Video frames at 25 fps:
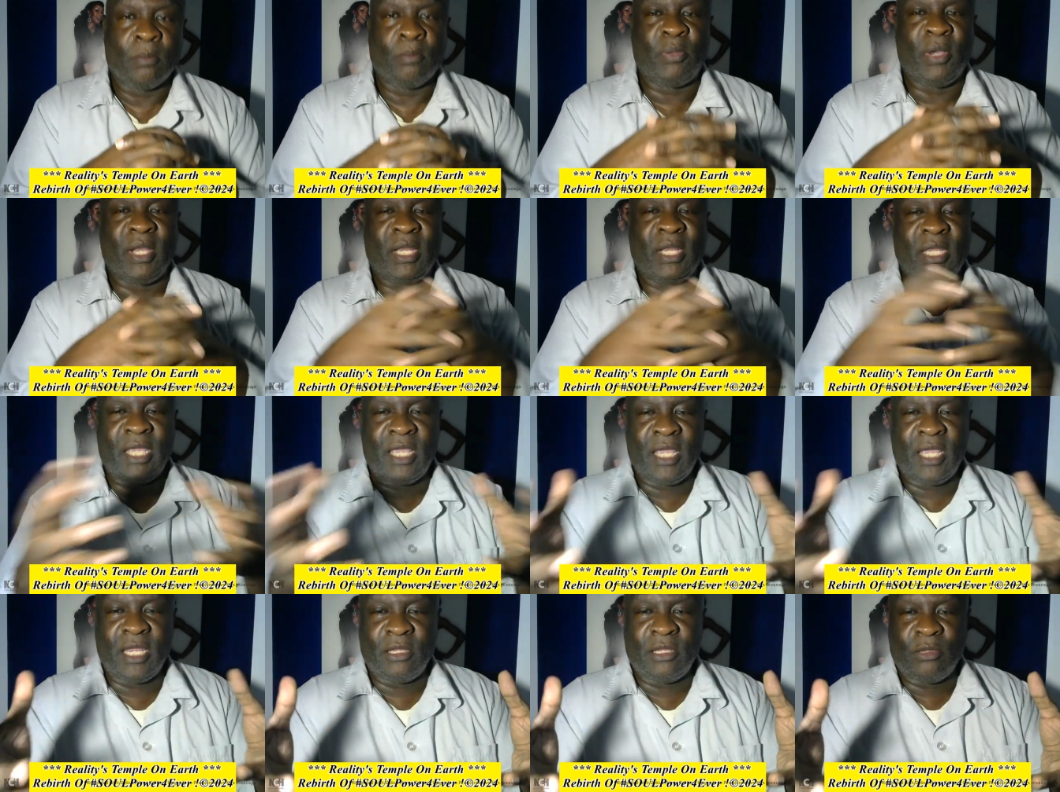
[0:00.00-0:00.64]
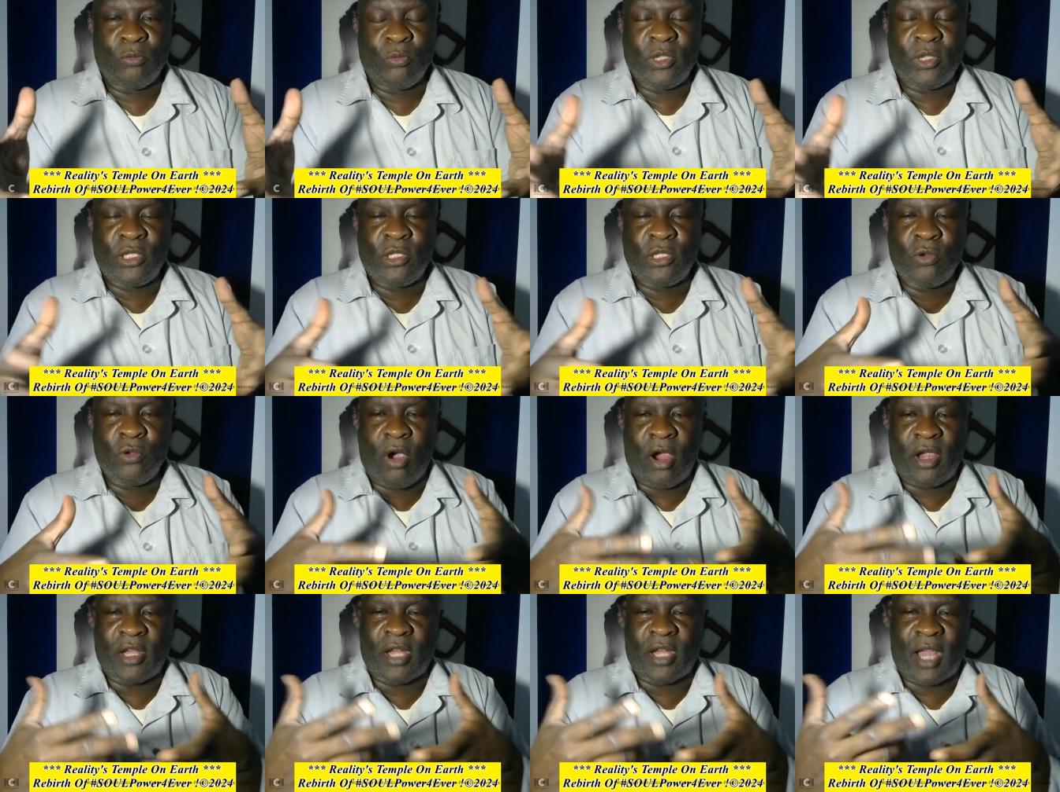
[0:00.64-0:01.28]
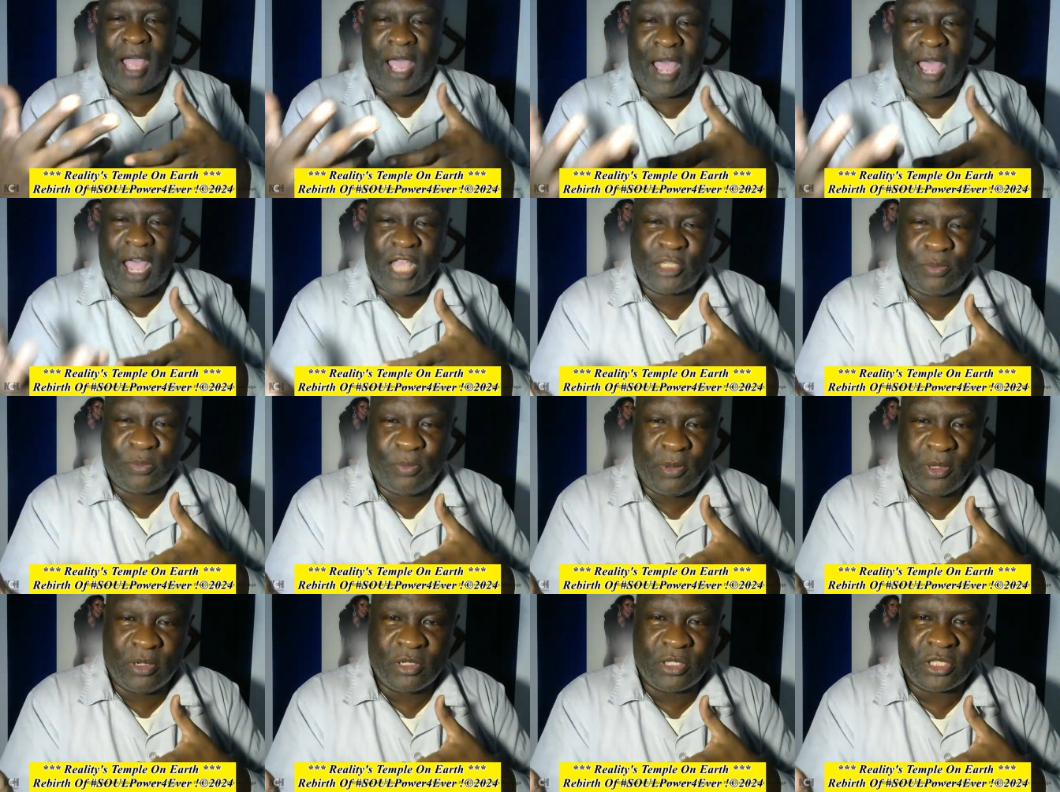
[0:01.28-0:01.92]
But in when you are in a
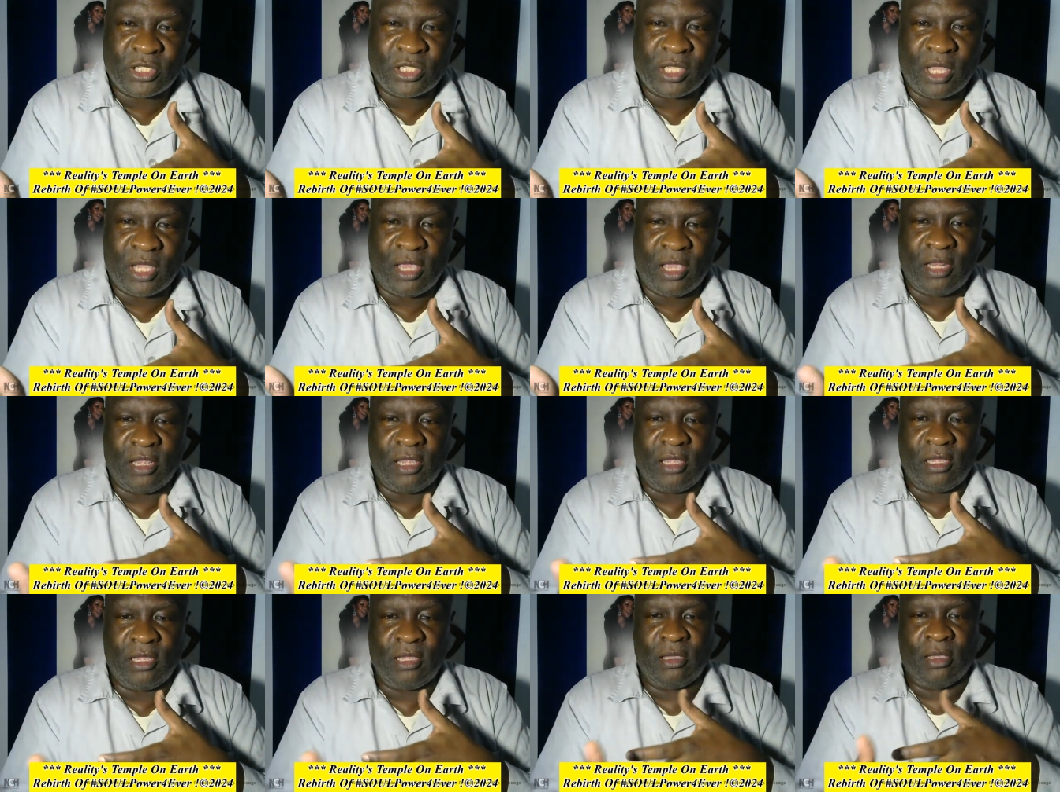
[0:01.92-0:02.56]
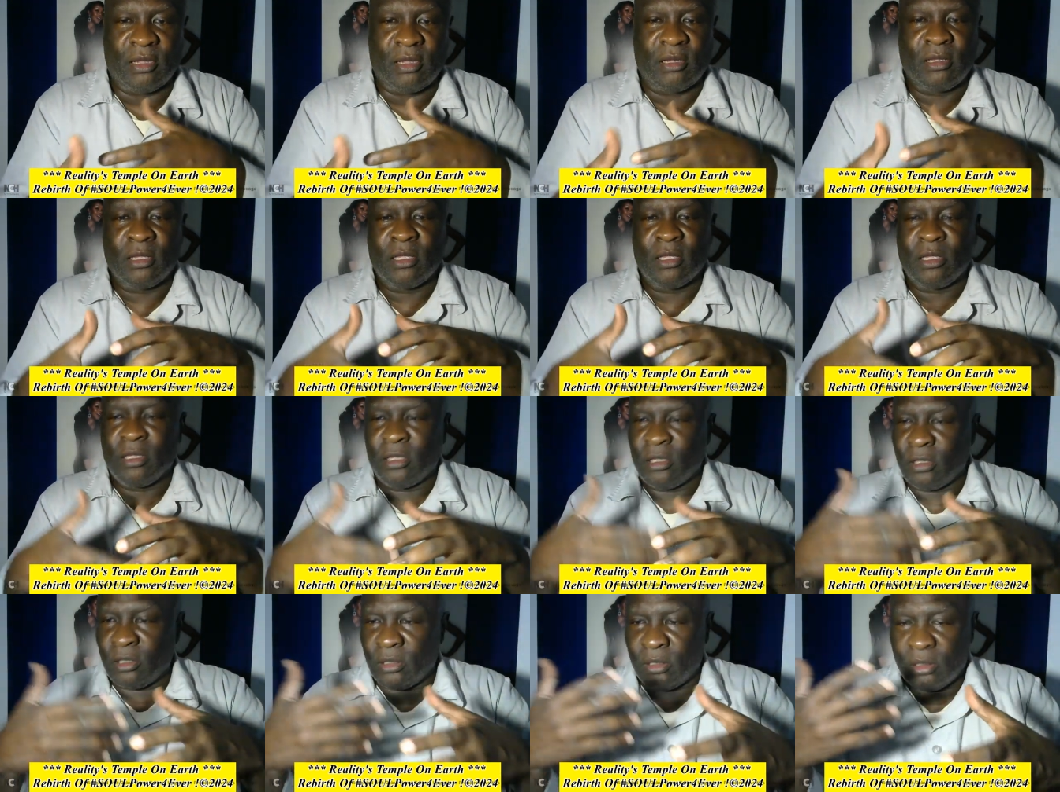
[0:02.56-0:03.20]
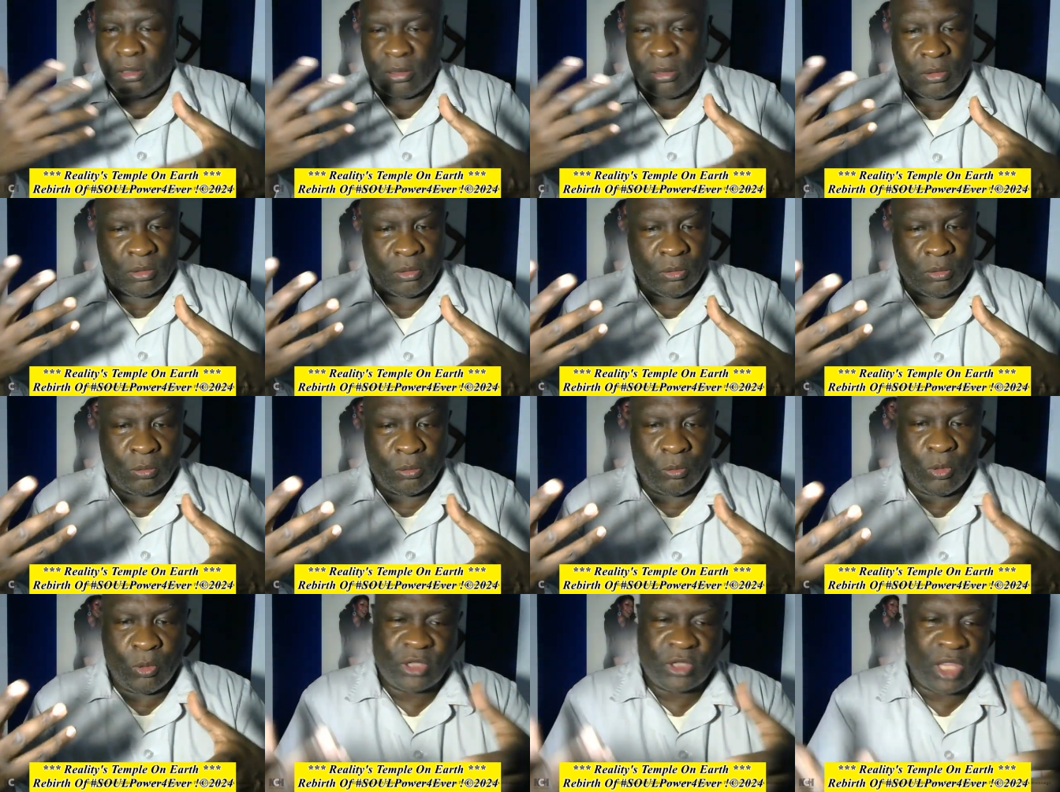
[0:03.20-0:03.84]
hospital setting and
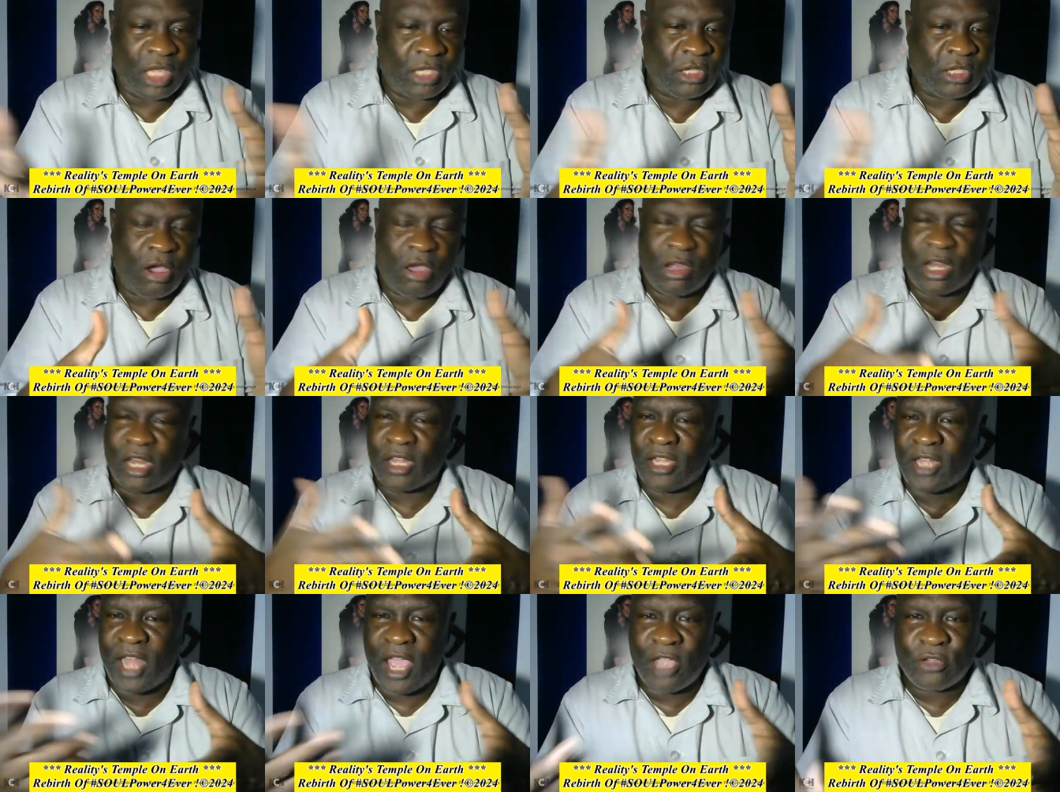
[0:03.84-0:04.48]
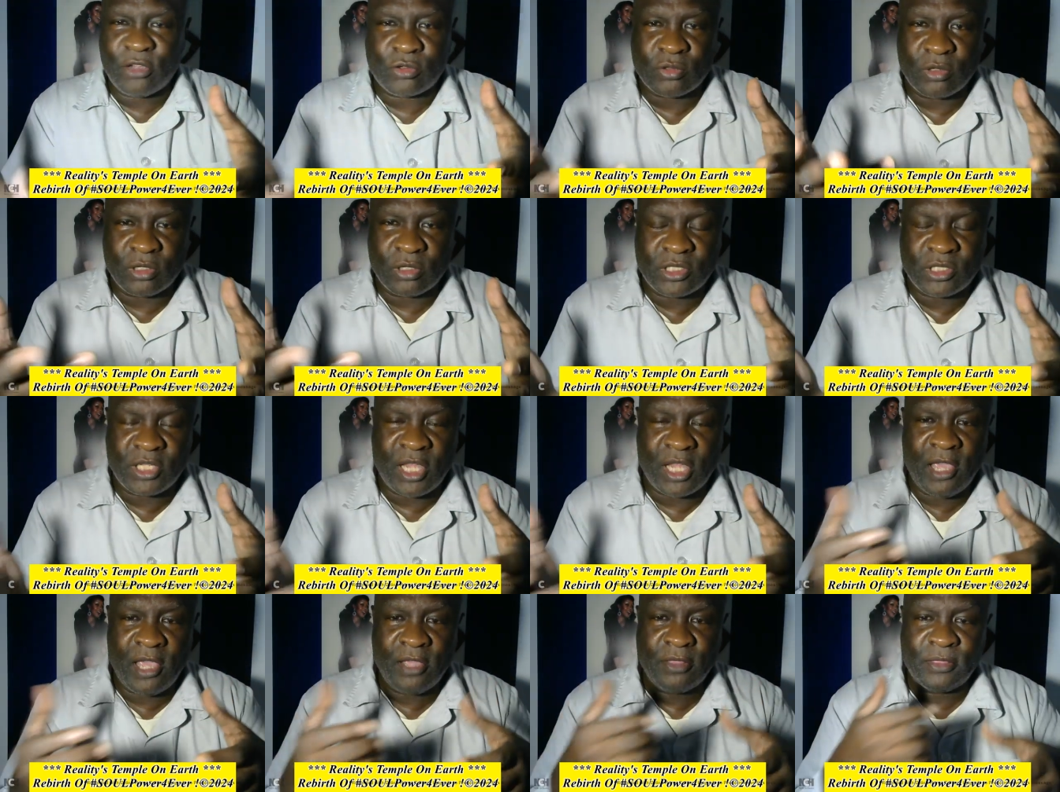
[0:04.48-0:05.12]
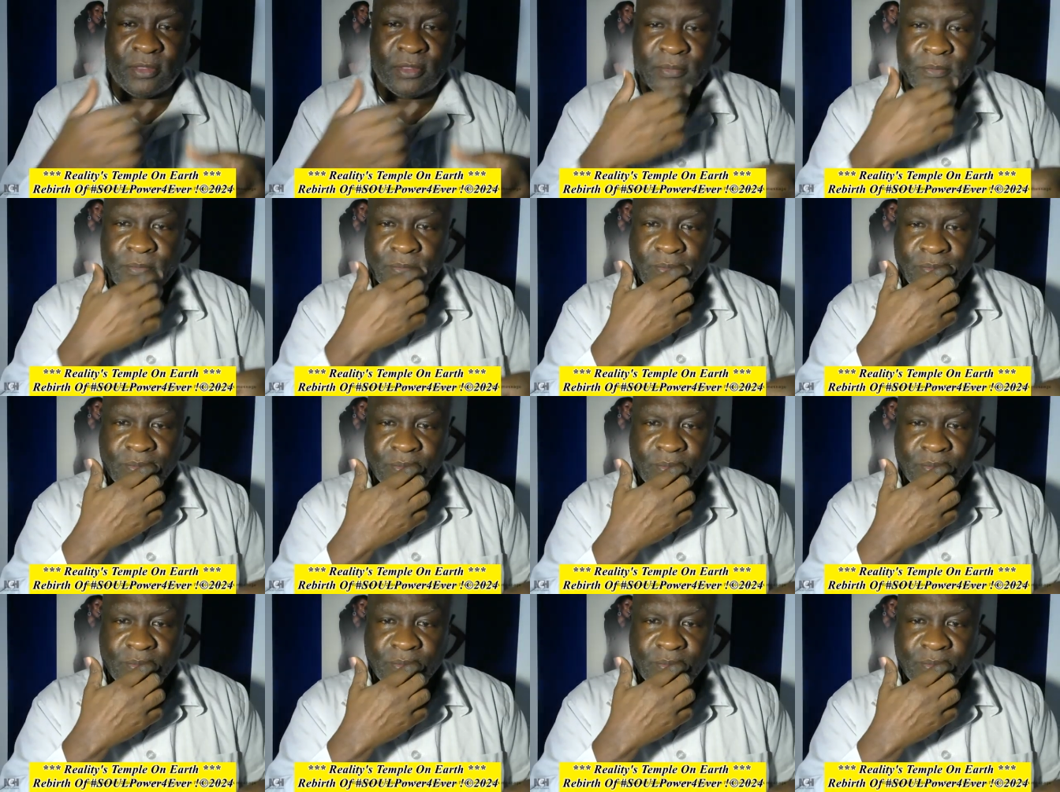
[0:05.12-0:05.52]
what they call a natural death,